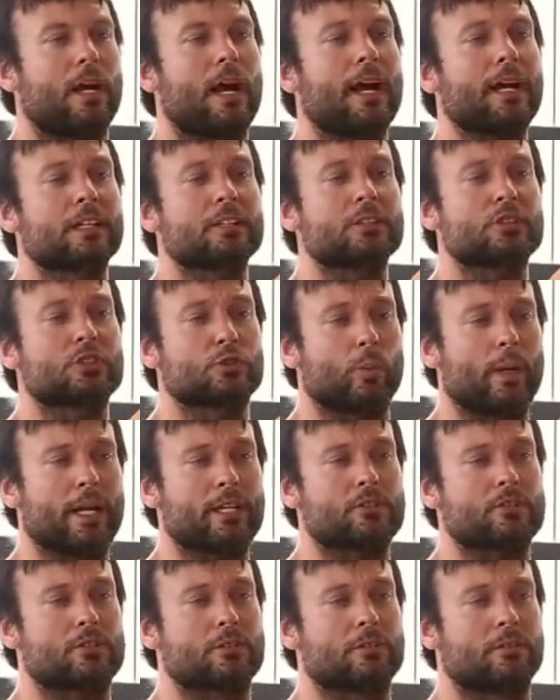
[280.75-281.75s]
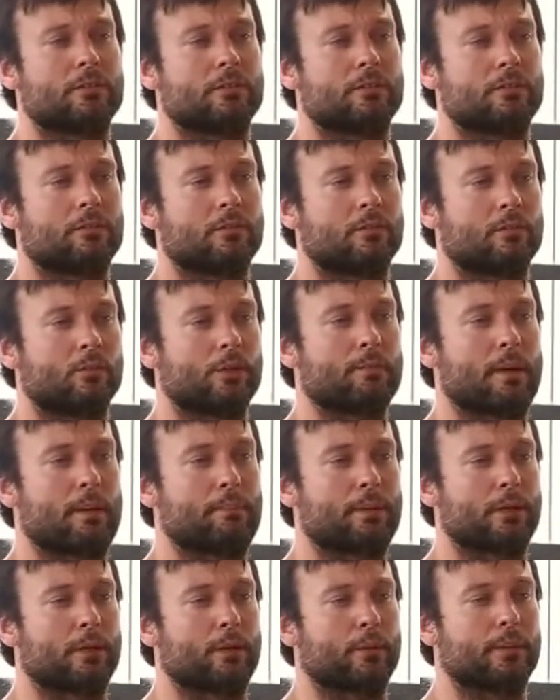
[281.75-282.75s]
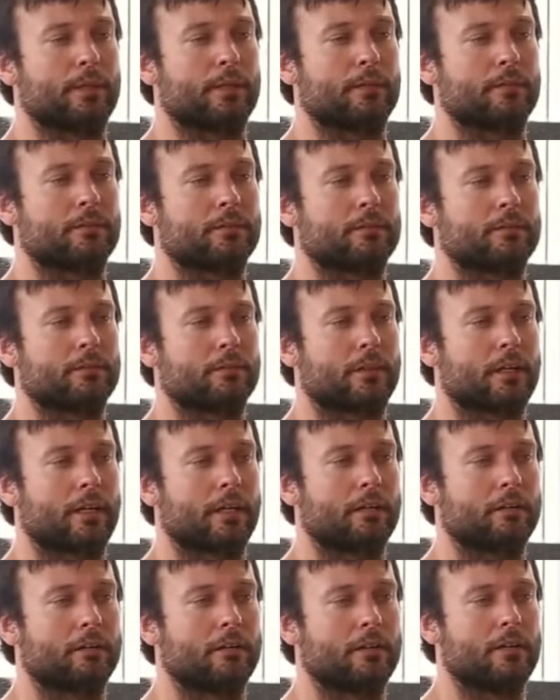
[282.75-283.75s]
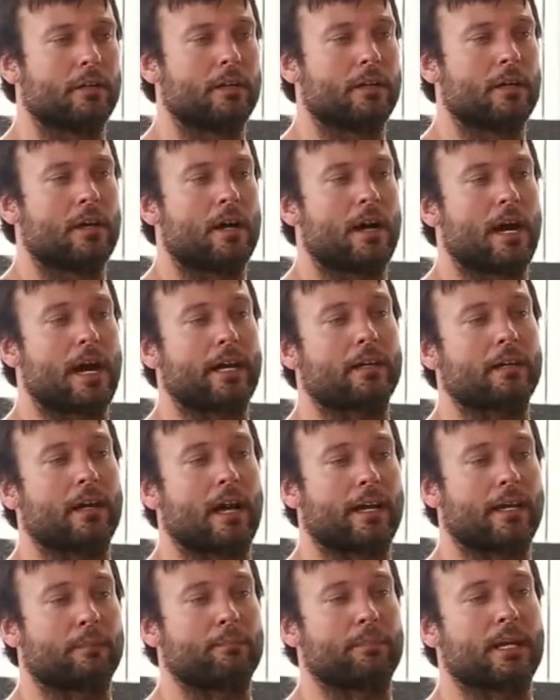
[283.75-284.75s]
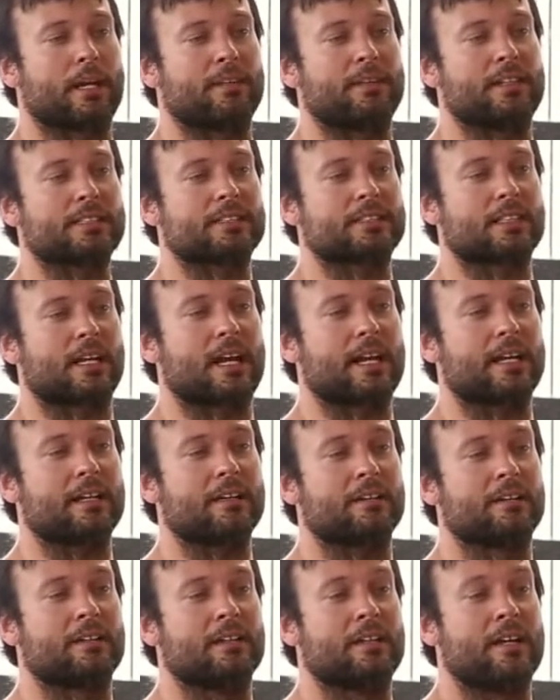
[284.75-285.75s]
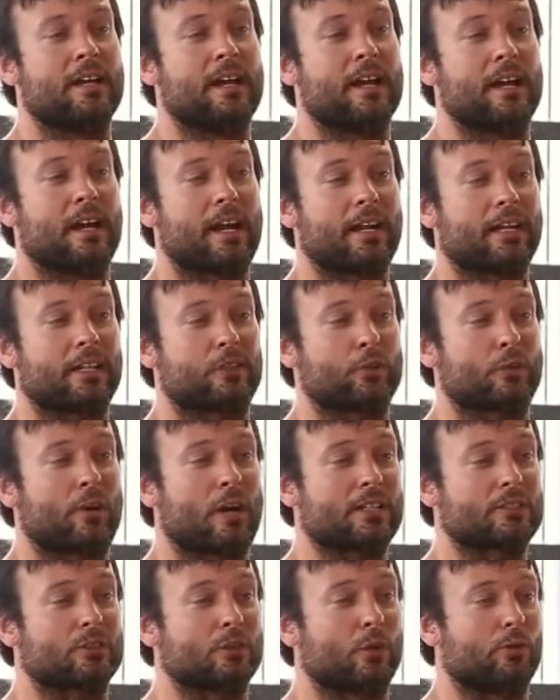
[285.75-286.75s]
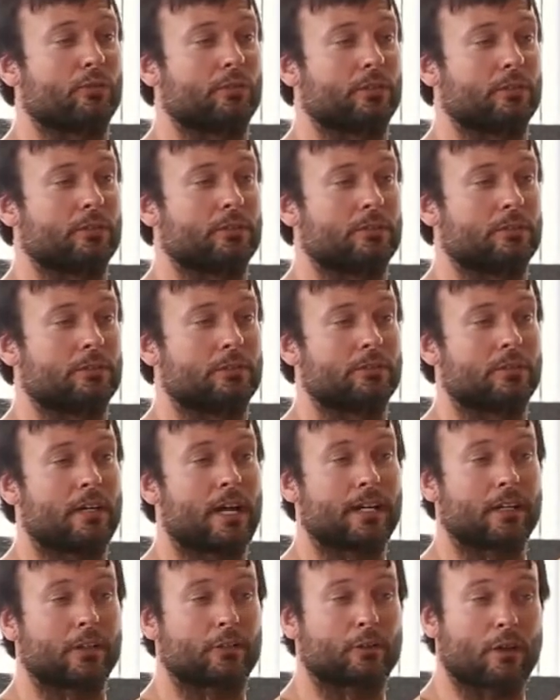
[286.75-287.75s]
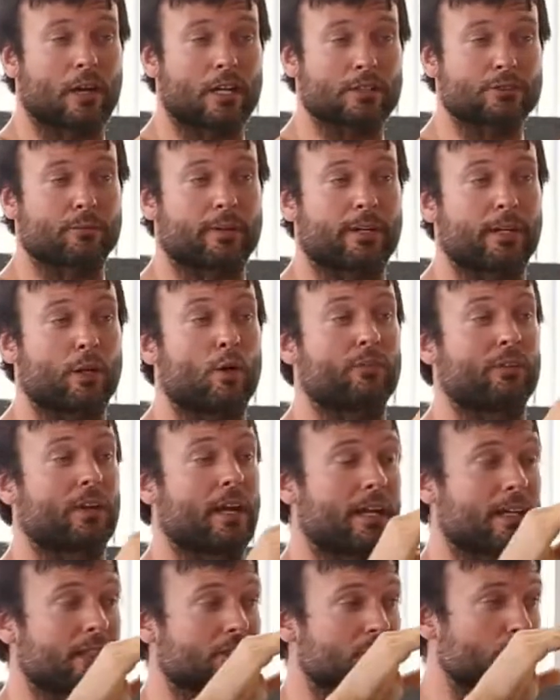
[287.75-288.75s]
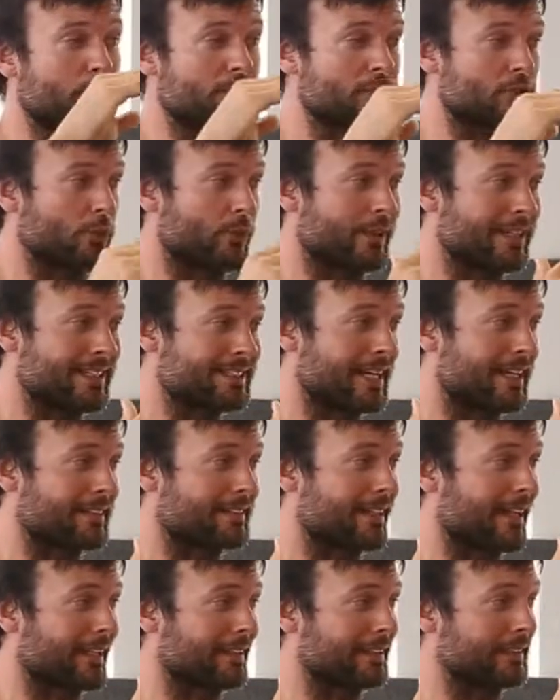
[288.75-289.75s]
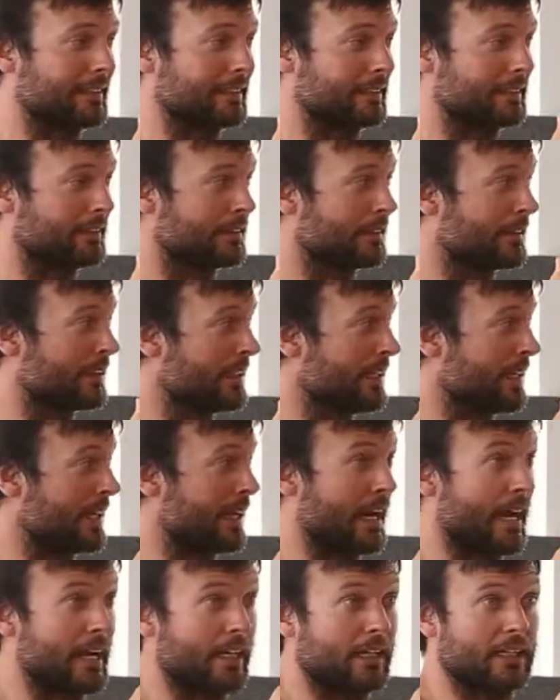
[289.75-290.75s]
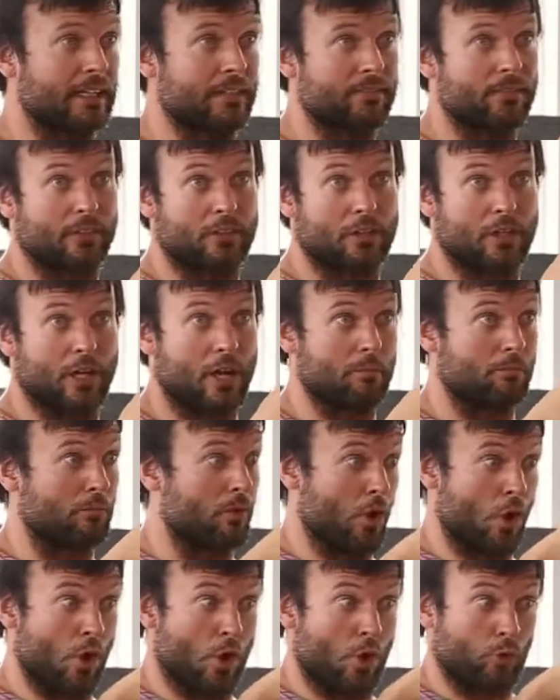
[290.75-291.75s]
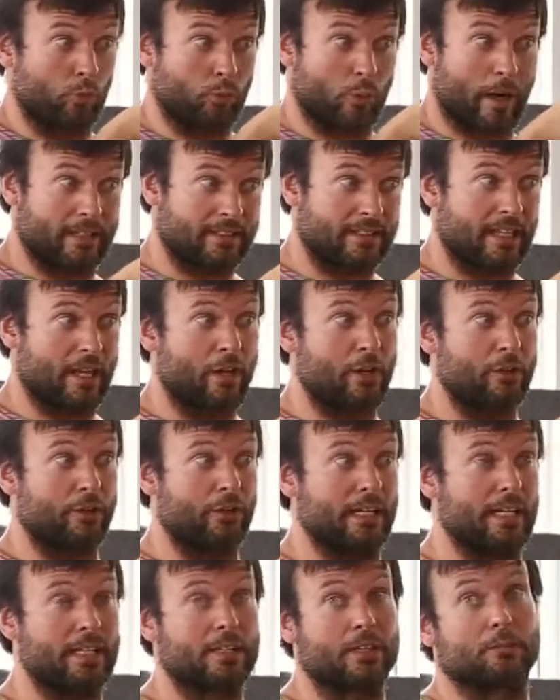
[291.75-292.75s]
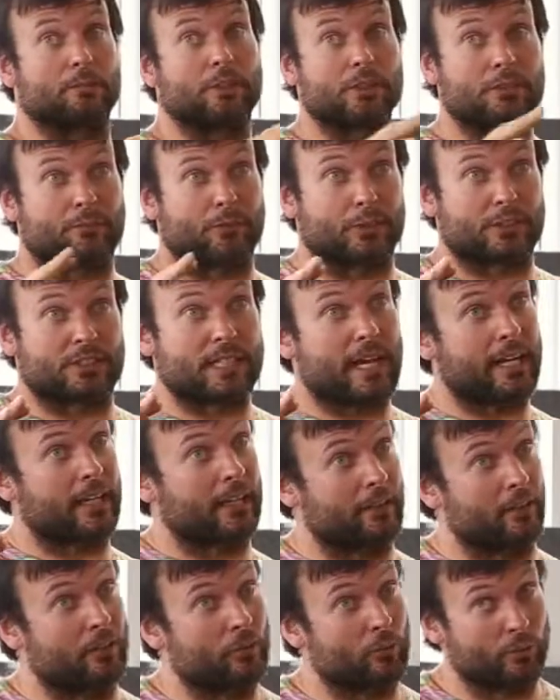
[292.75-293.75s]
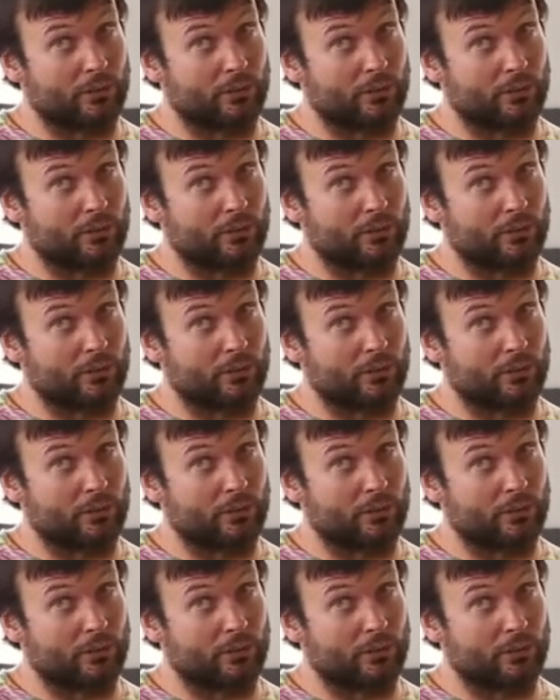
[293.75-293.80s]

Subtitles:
I can switch with my pyramid, okay? I can be on this side, and I can cross over. I can cross right over, and I can switch to an inside technique. And I can even come right down underneath him just for a second.